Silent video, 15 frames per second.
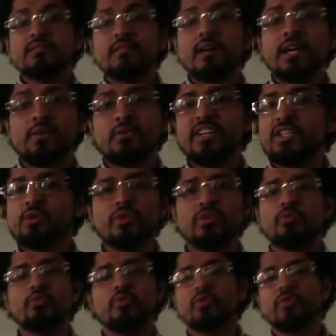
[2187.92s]
agree
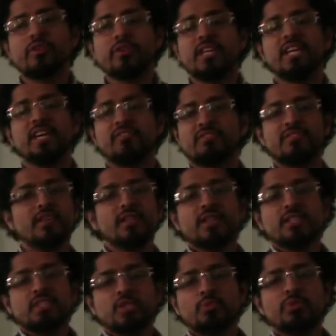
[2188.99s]
to or you leave.
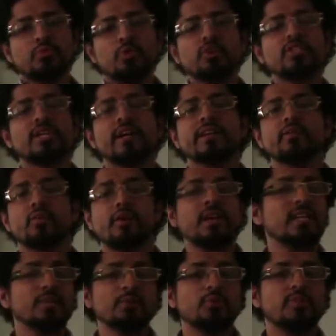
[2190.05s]
So with Roshan or
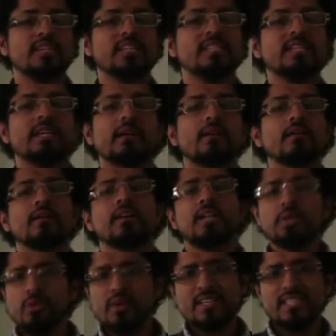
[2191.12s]
AWCC,
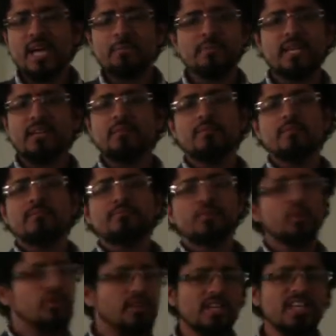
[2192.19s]
you accept it
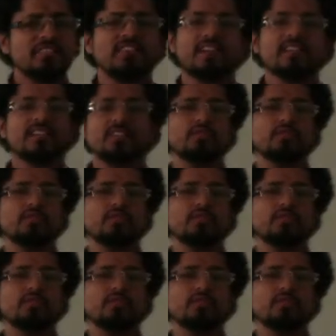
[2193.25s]
or you leave it.